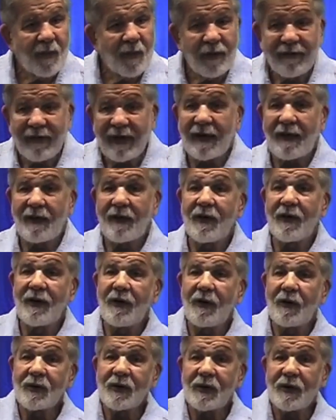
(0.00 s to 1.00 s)
We've got to
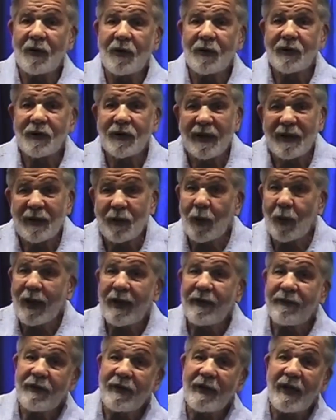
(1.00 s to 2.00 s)
learn those things,
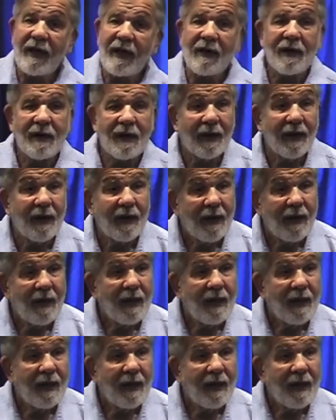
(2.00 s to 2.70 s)
whatever they are,